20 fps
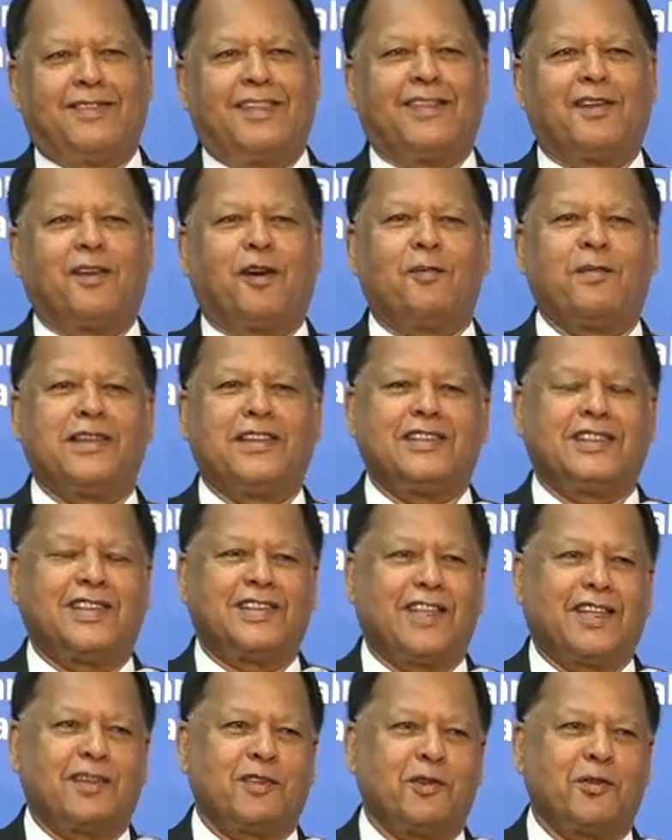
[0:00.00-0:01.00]
they normally
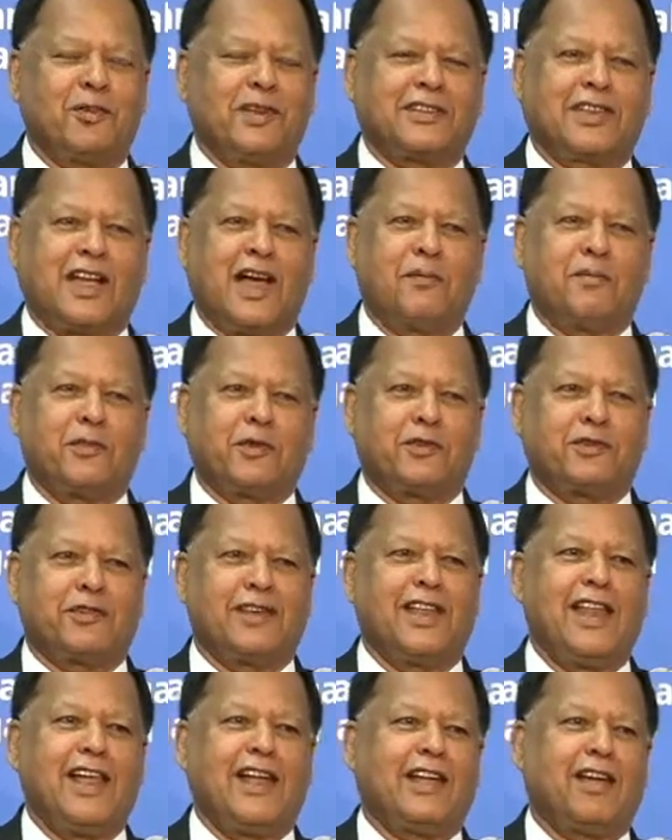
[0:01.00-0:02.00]
say that you must come to
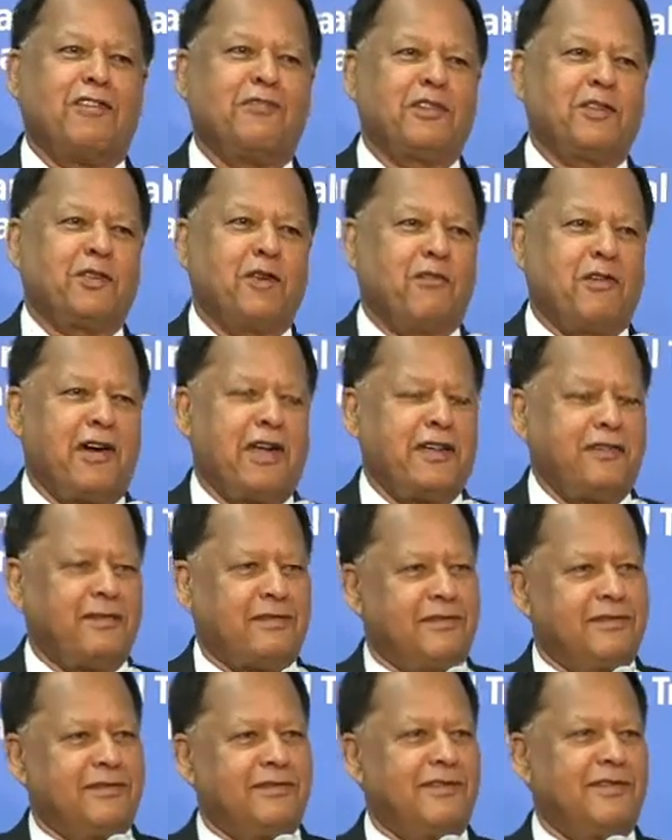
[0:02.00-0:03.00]
Sri Lanka with your
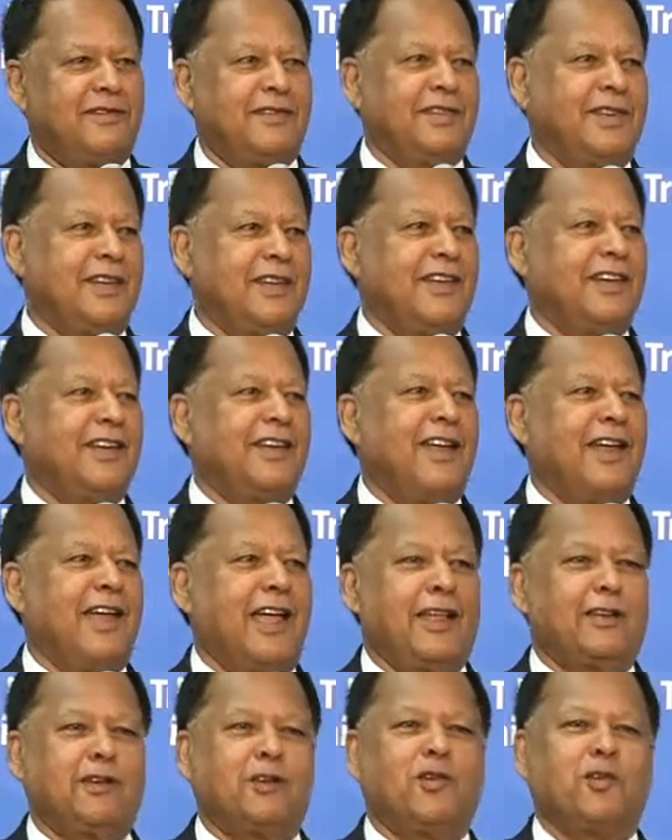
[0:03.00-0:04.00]
wife
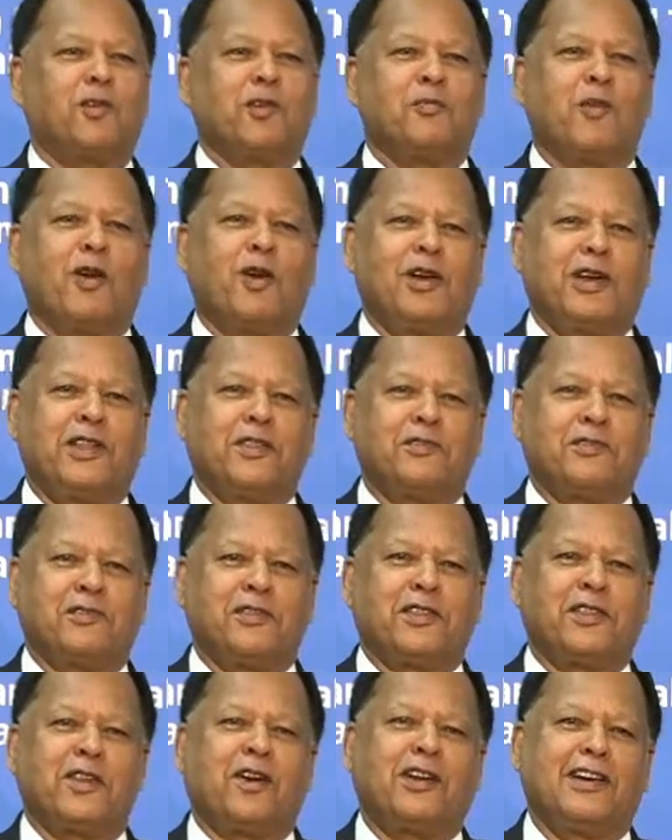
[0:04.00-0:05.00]
and go to Maldives
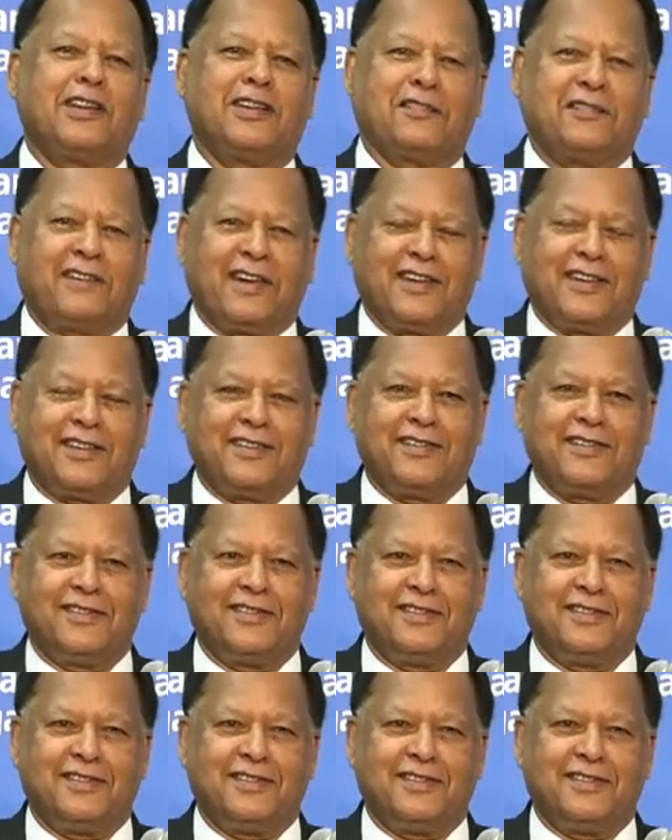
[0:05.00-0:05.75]
with your girlfriend.